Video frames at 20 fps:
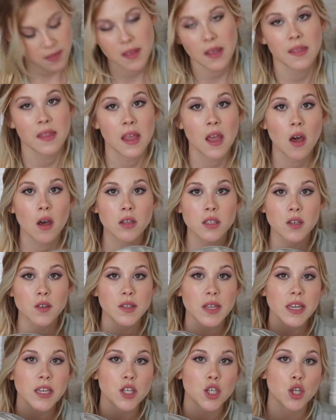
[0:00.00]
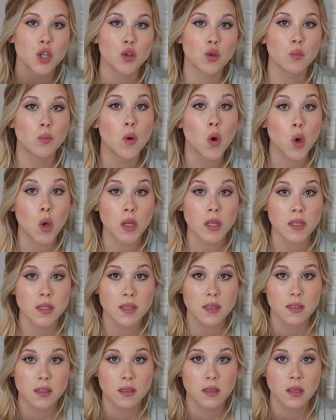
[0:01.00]
Then they also say 2
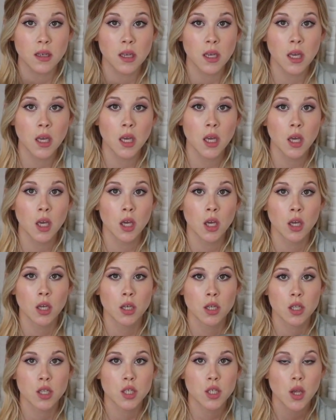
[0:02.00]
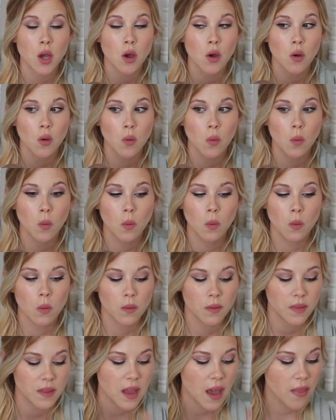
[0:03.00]
bowls. So
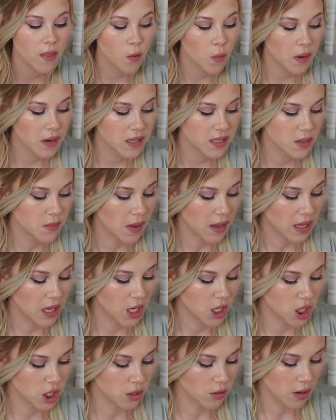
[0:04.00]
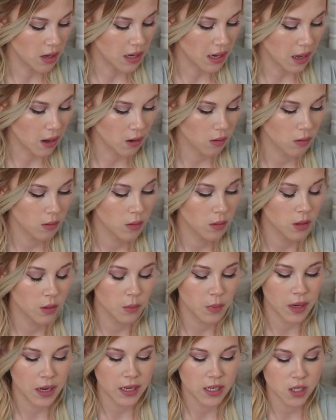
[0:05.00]
the other one is in my kitchen right now,
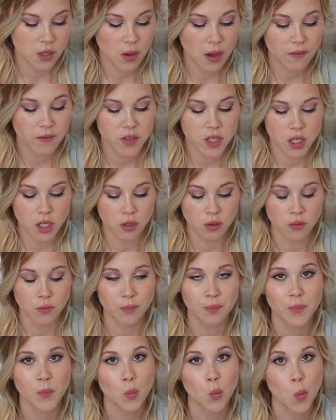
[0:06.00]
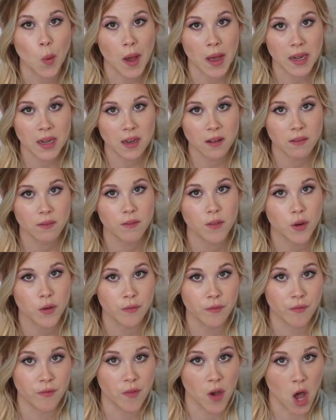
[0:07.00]
but I do have 2. One for
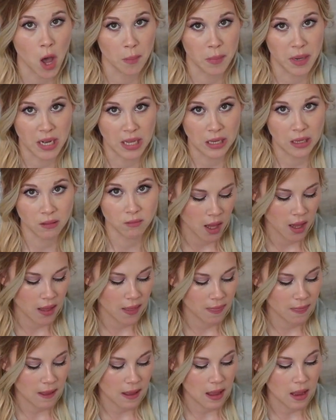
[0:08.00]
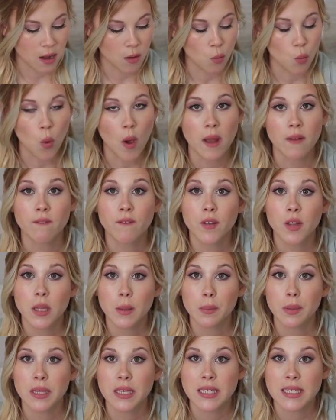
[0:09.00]
vomiting and then one for
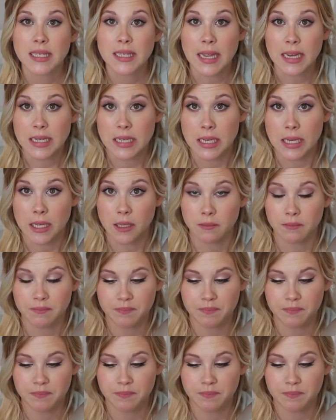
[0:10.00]
the placenta.